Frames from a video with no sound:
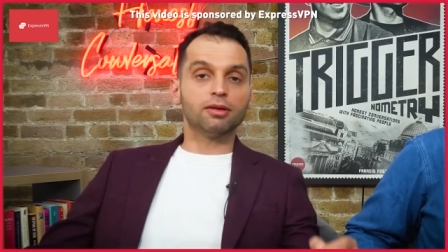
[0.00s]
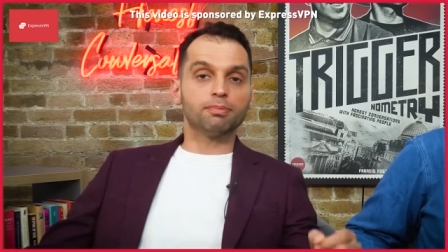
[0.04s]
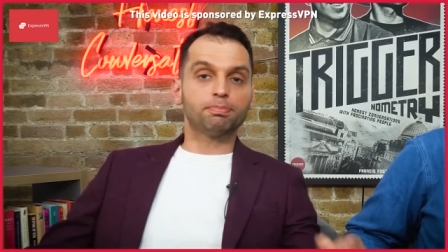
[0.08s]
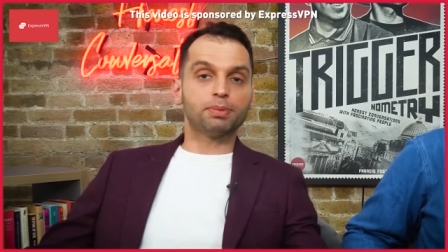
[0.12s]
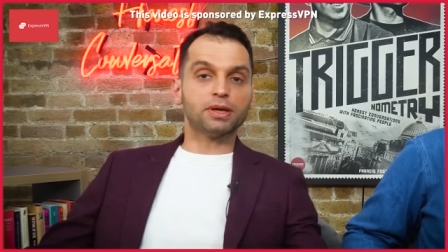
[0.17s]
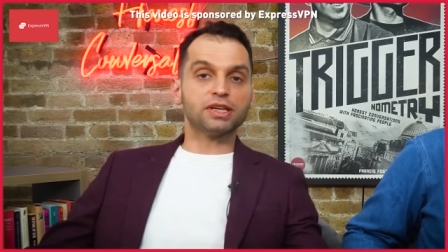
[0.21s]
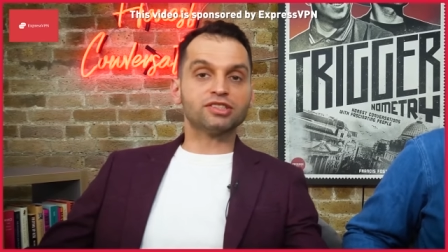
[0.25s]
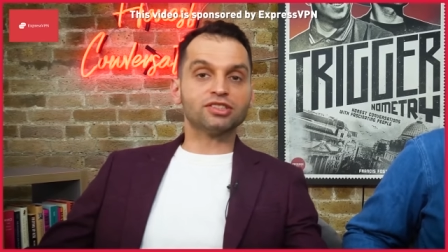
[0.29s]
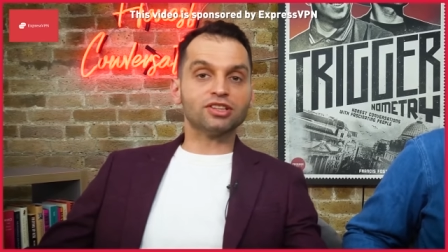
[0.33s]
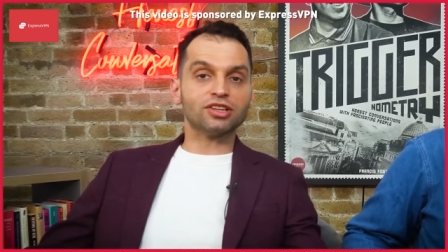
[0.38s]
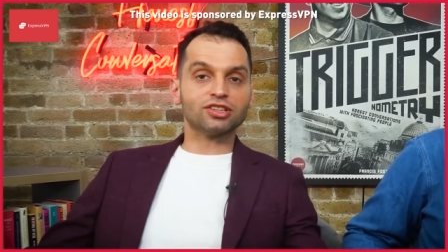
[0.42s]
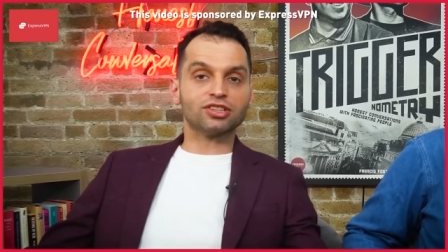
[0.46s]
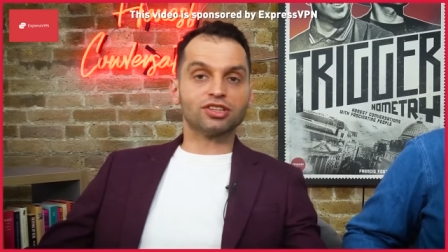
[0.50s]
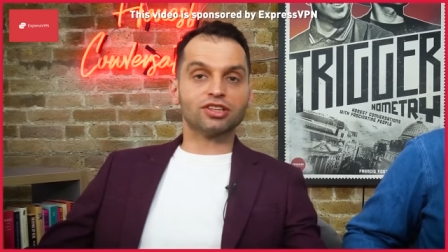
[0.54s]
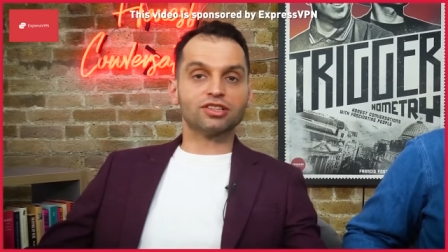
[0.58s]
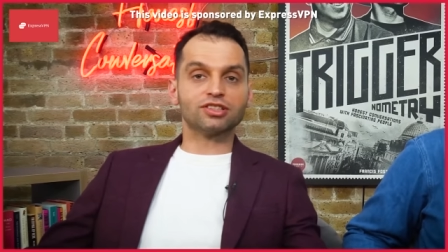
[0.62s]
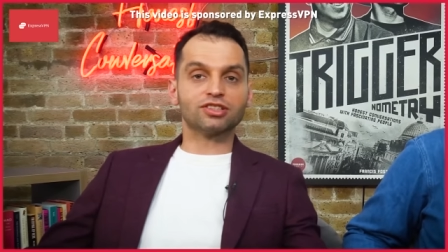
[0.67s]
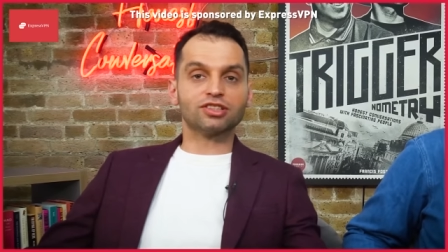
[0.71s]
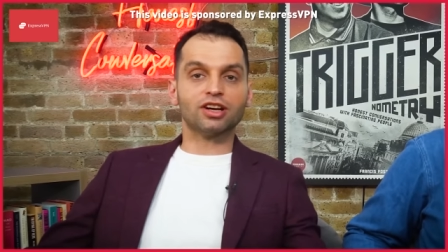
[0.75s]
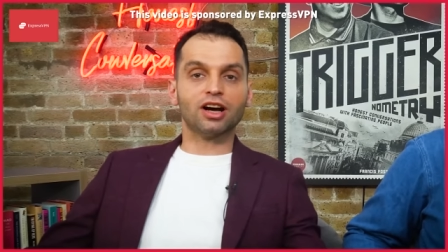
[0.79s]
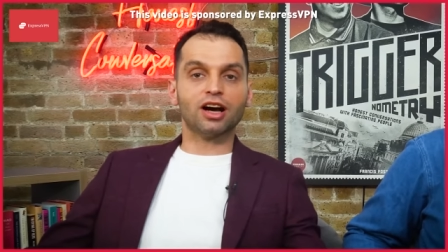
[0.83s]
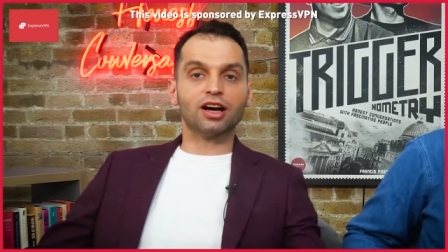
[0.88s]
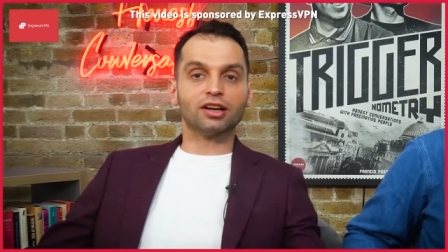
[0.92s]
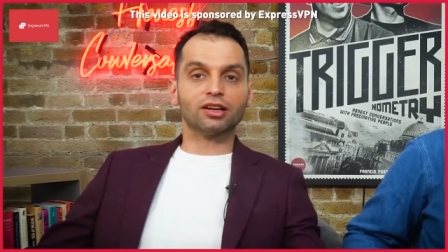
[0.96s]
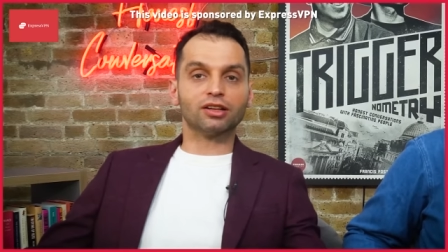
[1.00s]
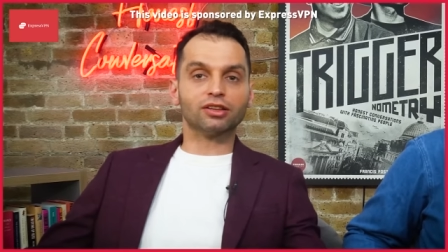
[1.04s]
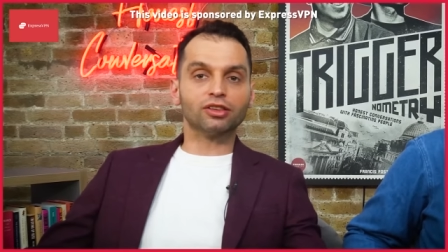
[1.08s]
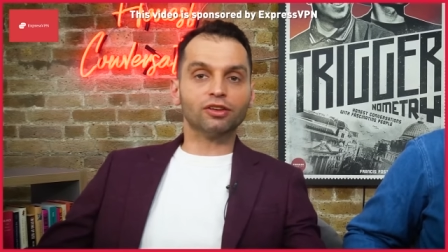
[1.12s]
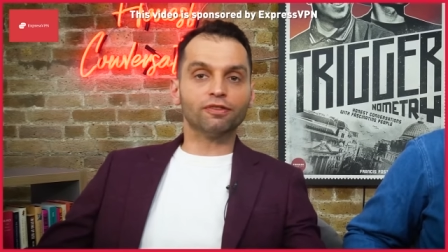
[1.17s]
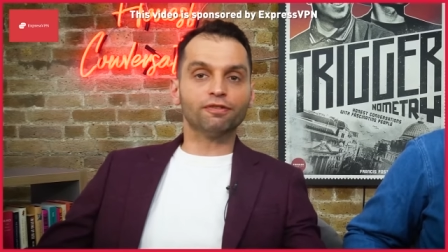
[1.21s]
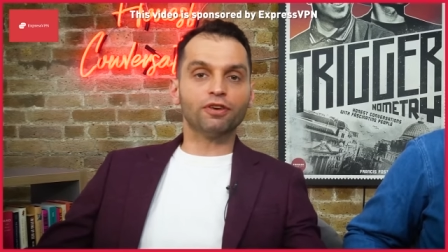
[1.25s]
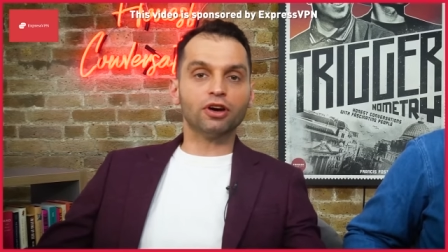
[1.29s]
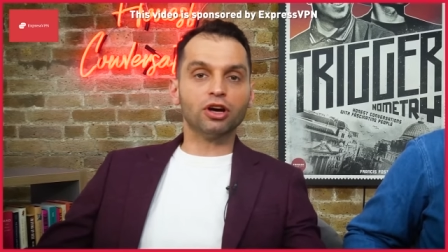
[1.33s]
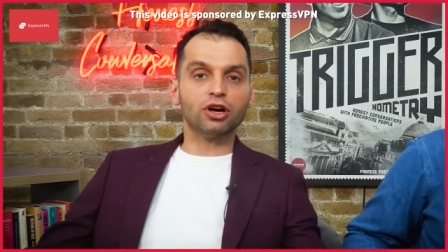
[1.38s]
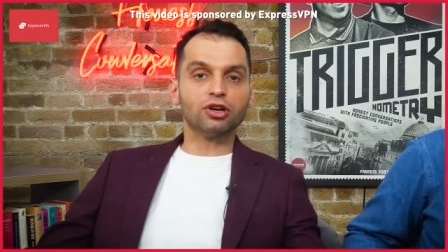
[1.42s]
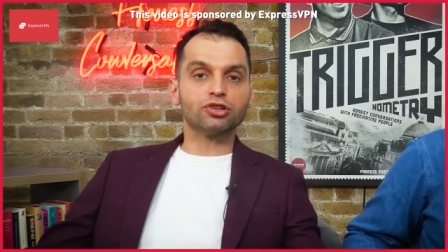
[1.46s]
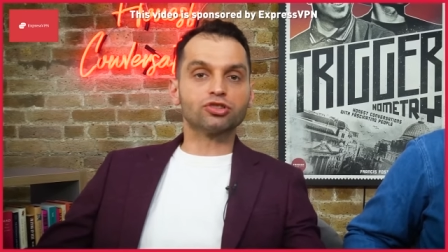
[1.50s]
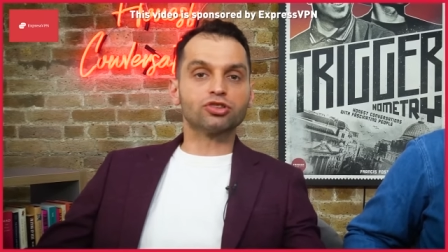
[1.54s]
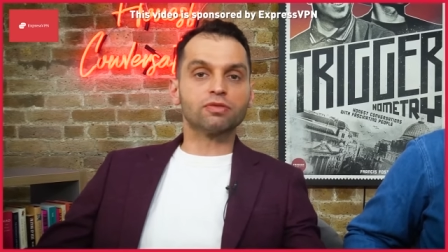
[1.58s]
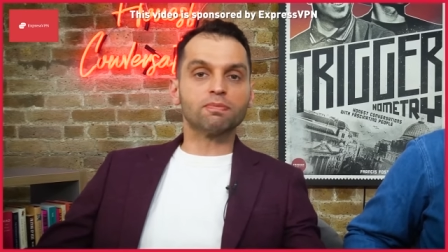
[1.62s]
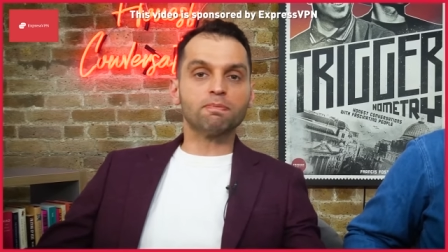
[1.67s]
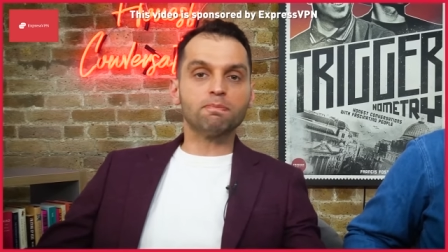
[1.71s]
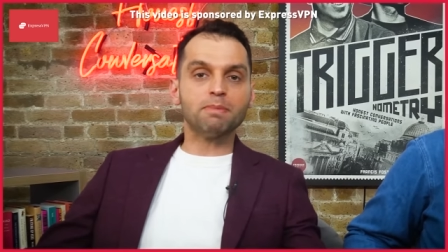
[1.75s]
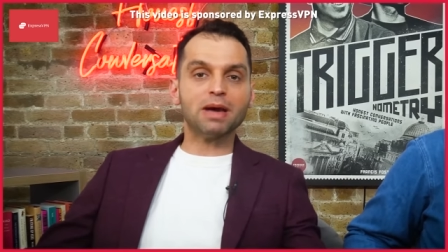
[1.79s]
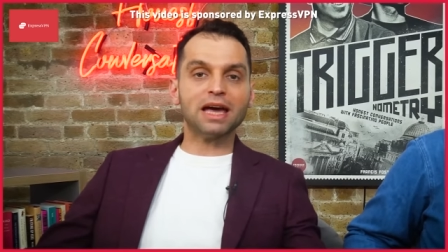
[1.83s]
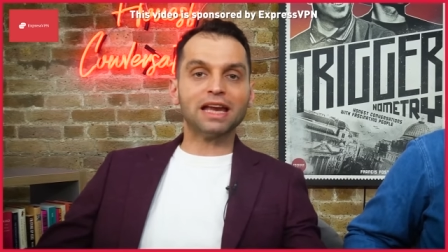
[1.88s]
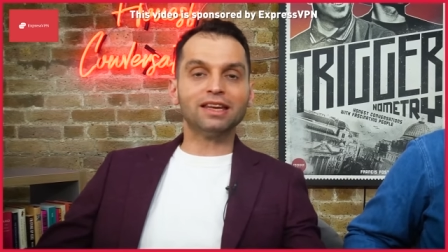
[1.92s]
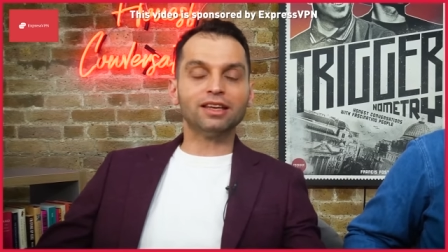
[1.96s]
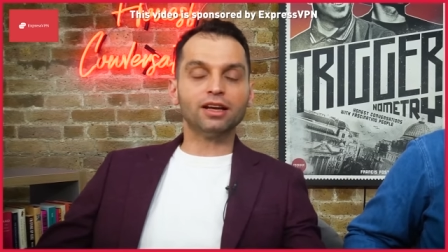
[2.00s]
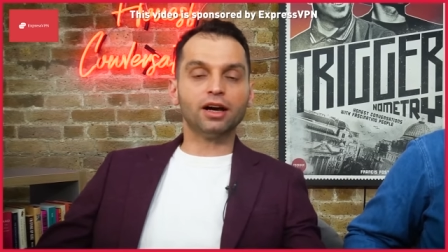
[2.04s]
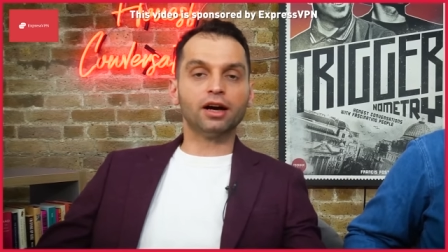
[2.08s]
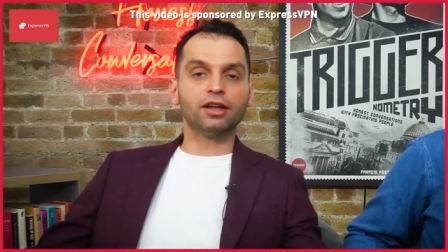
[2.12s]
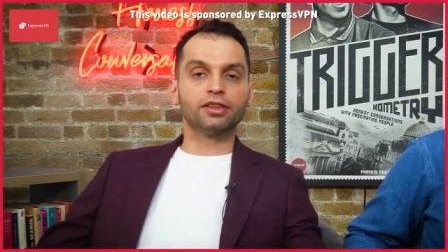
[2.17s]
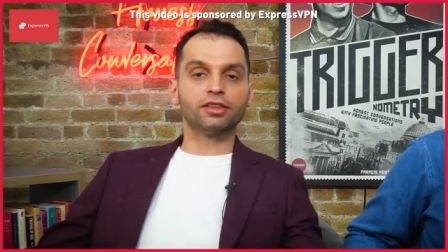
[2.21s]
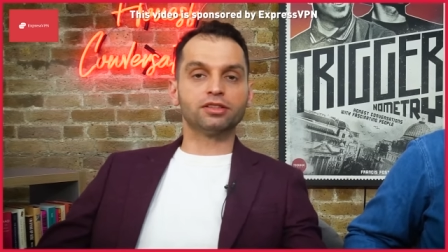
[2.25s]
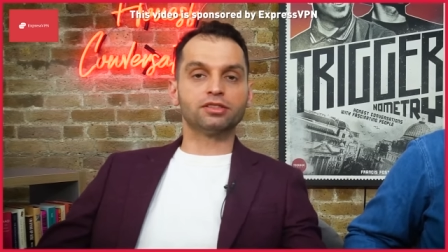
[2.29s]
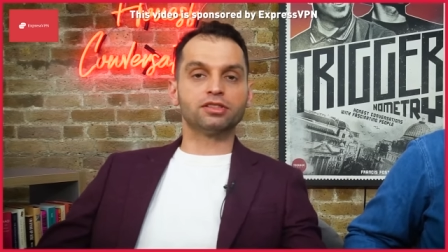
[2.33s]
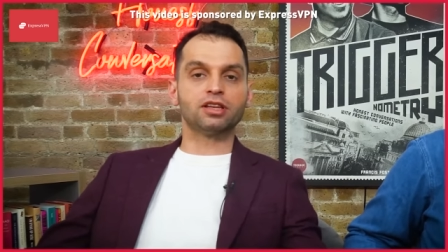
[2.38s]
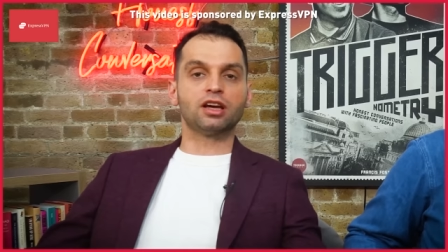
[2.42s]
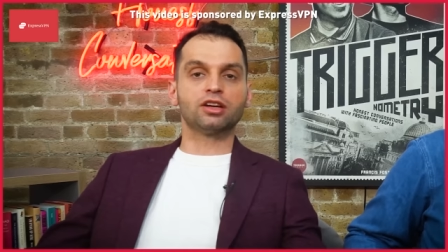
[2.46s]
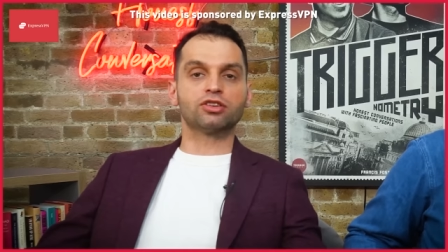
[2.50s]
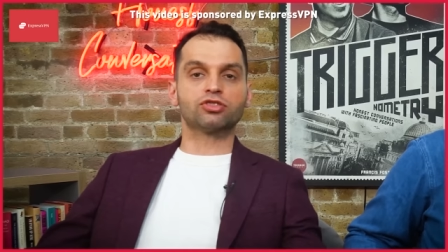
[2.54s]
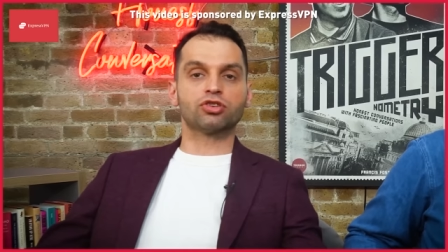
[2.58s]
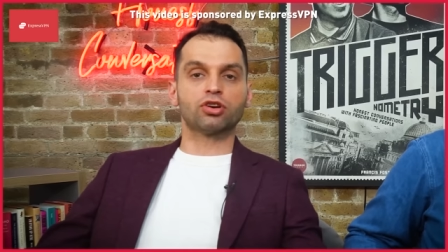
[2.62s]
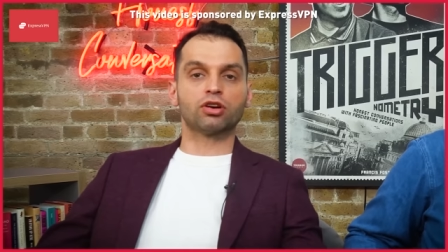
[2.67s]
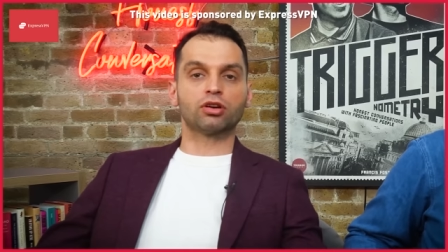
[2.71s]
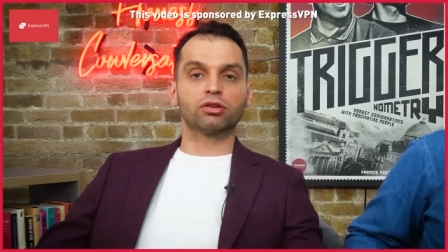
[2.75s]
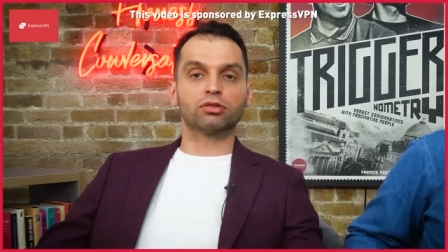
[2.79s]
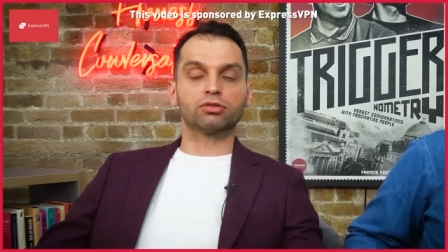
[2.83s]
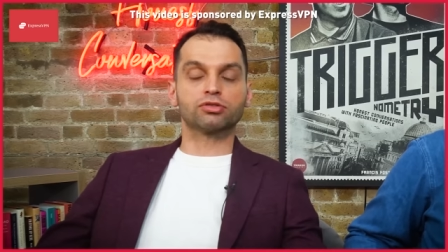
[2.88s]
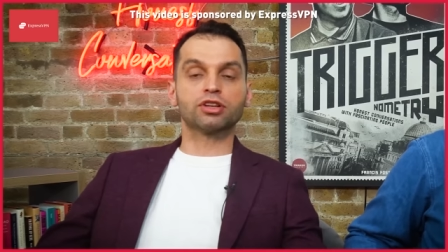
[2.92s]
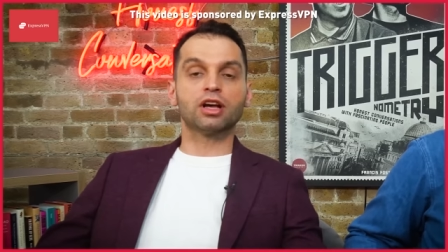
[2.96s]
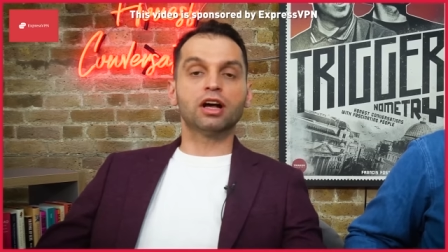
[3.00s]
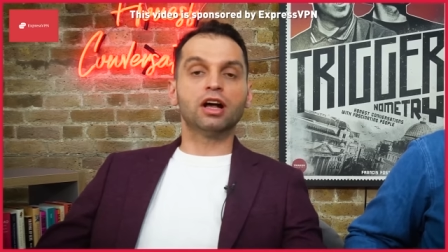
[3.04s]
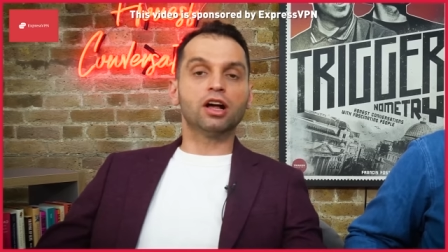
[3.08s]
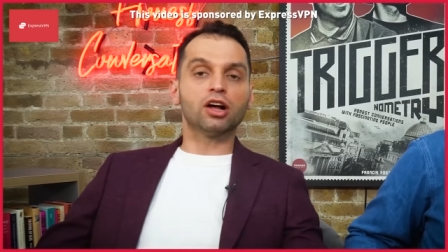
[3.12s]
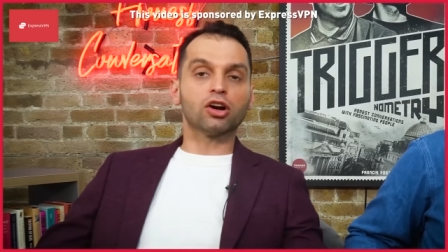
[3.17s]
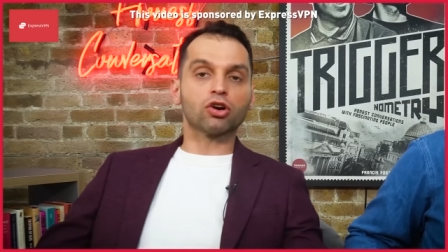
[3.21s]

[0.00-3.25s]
Business Insider, The Verge and many other tech journals